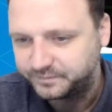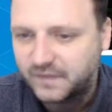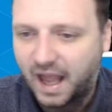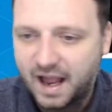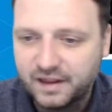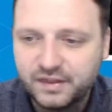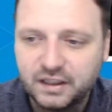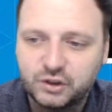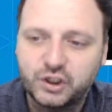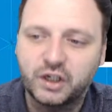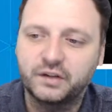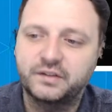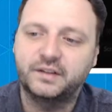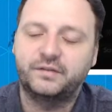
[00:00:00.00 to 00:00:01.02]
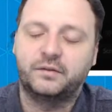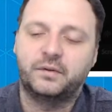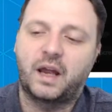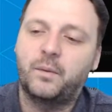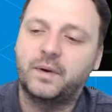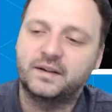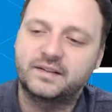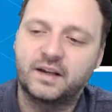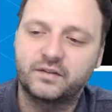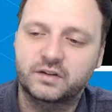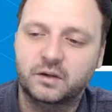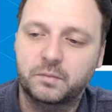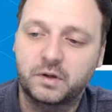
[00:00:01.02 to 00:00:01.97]
I think Chelsea from game week 7
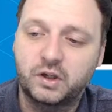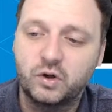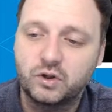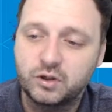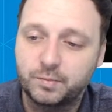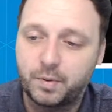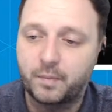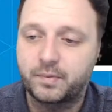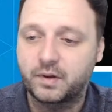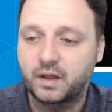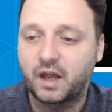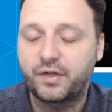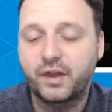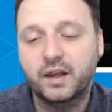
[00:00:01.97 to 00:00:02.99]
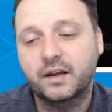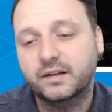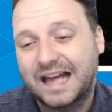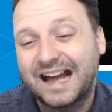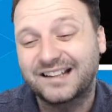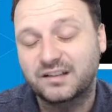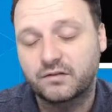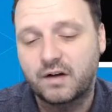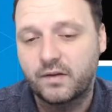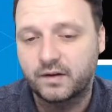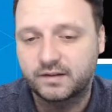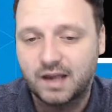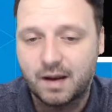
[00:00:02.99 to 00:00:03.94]
is going to be hugely popular. I think that's around
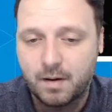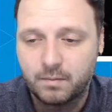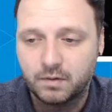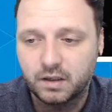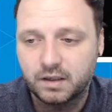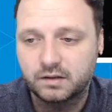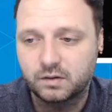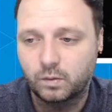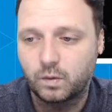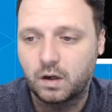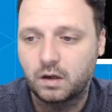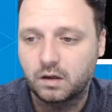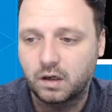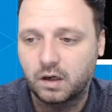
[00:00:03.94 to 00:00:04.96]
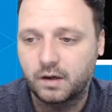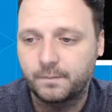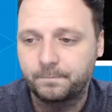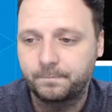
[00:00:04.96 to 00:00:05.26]
the time I'm looking to wildcard.